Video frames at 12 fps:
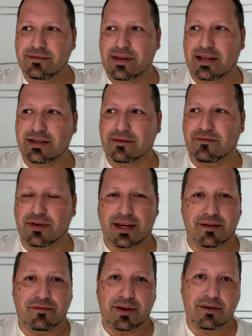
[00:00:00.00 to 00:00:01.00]
That's some
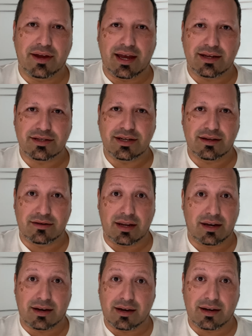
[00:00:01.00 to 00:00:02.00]
freaking fairy ass shit. Da
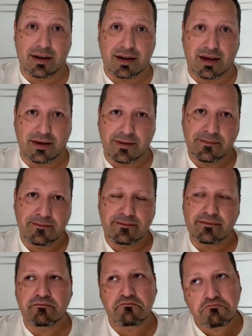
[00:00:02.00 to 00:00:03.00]
da da da da.
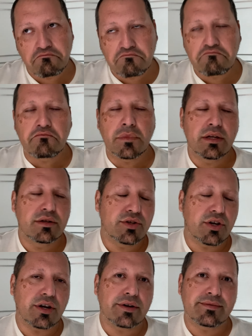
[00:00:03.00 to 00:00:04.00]

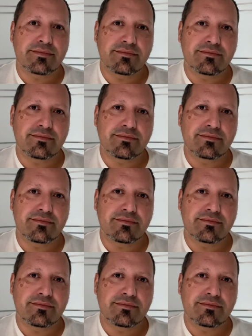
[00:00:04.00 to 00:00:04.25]
Sure.